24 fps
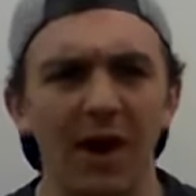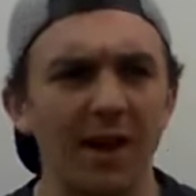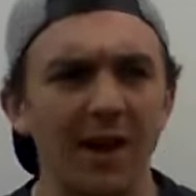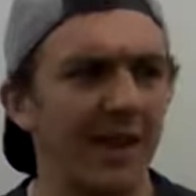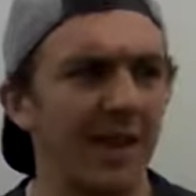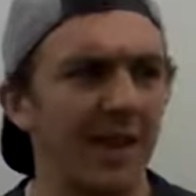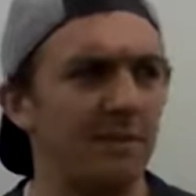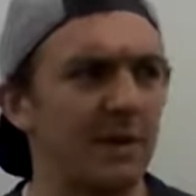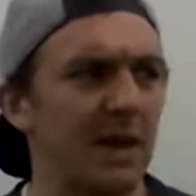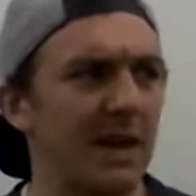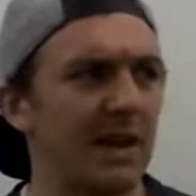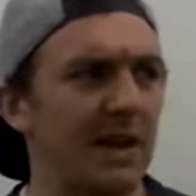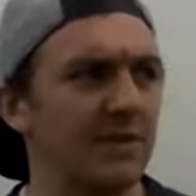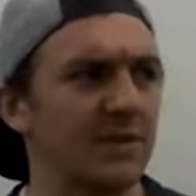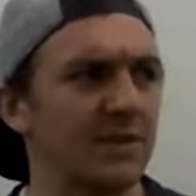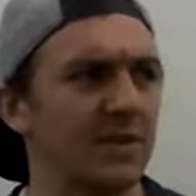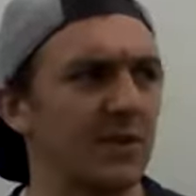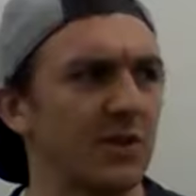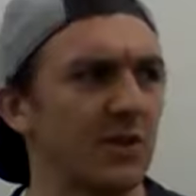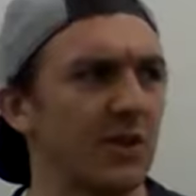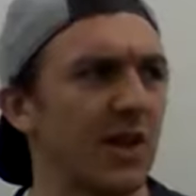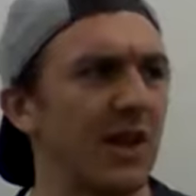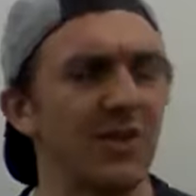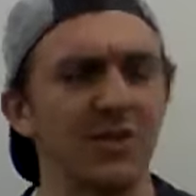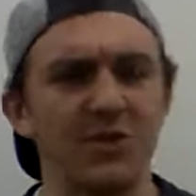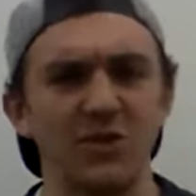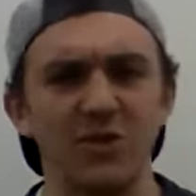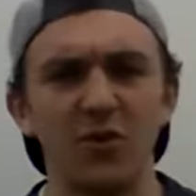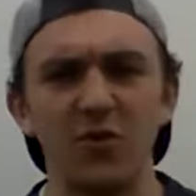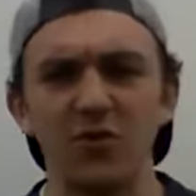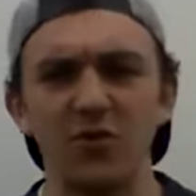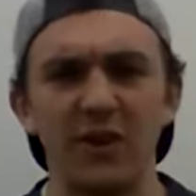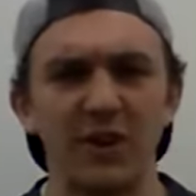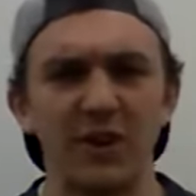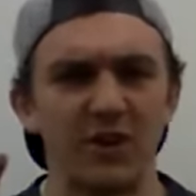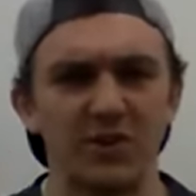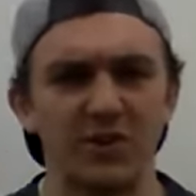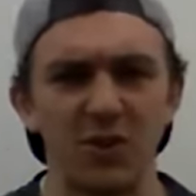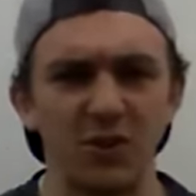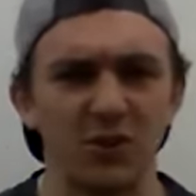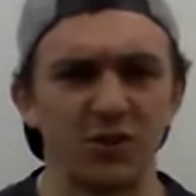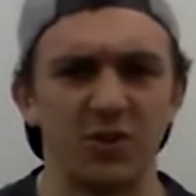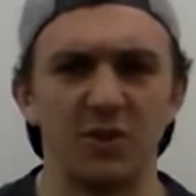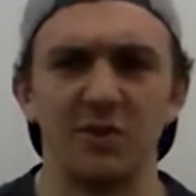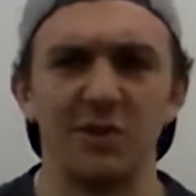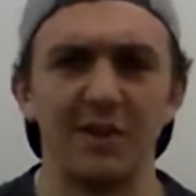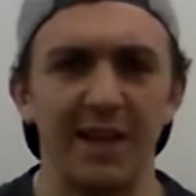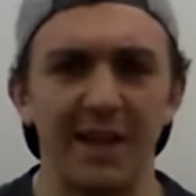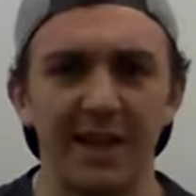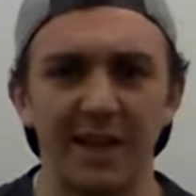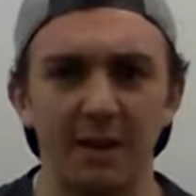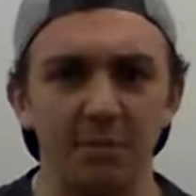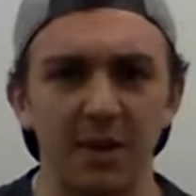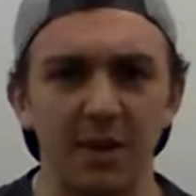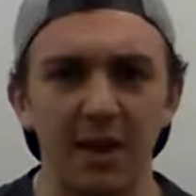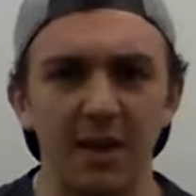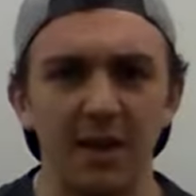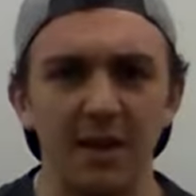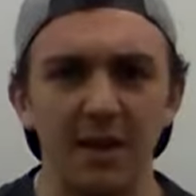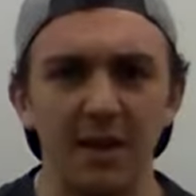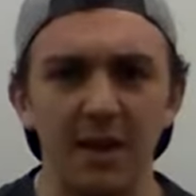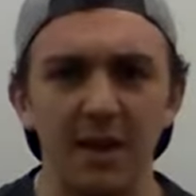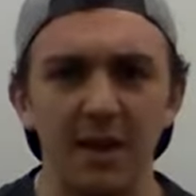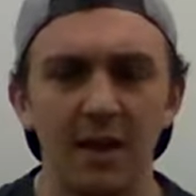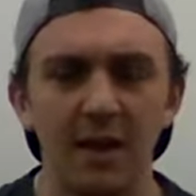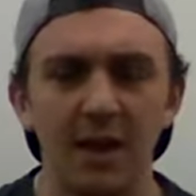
I lay in bed every single night. There's no fear associated with laying in bed.